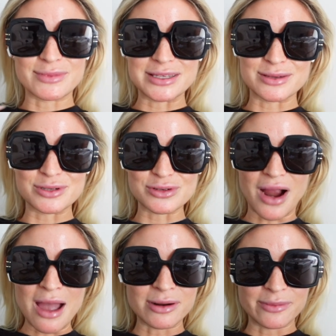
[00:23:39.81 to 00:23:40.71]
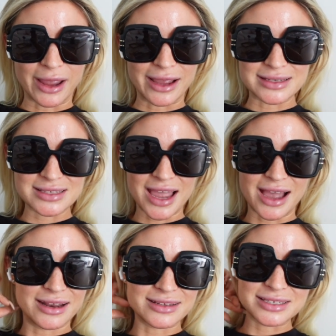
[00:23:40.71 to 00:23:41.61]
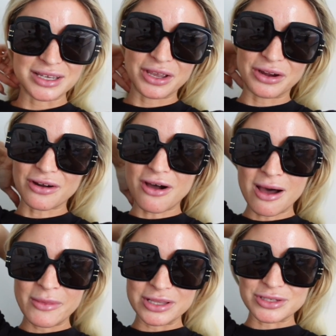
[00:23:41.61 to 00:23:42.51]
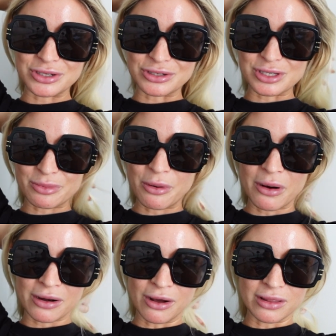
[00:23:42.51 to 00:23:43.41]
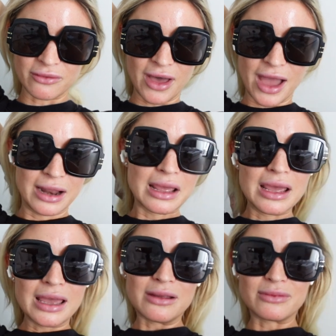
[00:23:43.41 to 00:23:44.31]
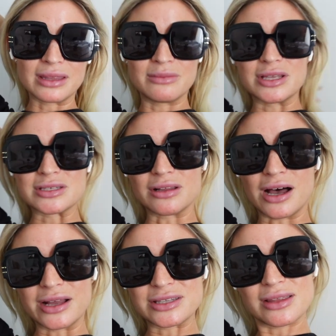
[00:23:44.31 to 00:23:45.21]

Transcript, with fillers: my subscriber base, and seeing your comments and your support and all of that, it really means a lot.